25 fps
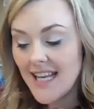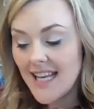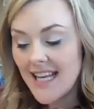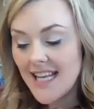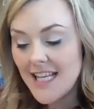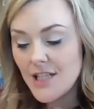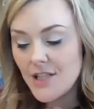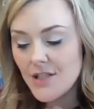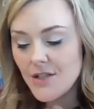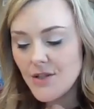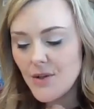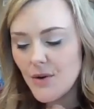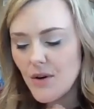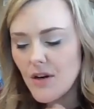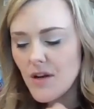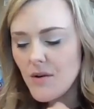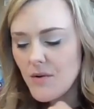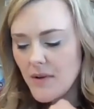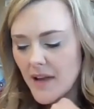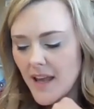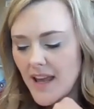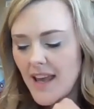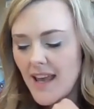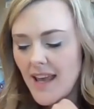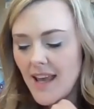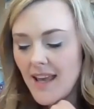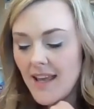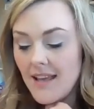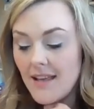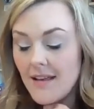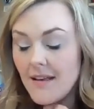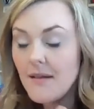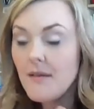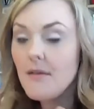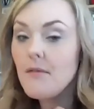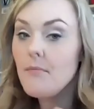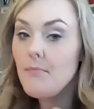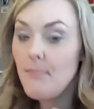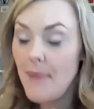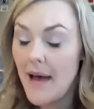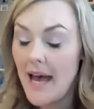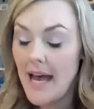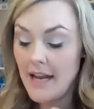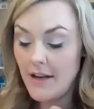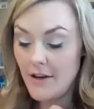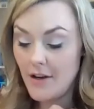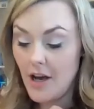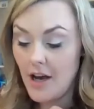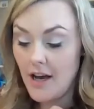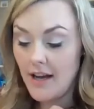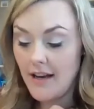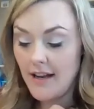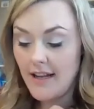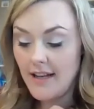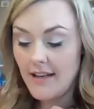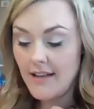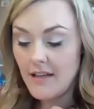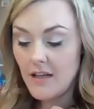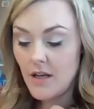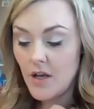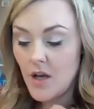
Is Thor okay? Bat nodded,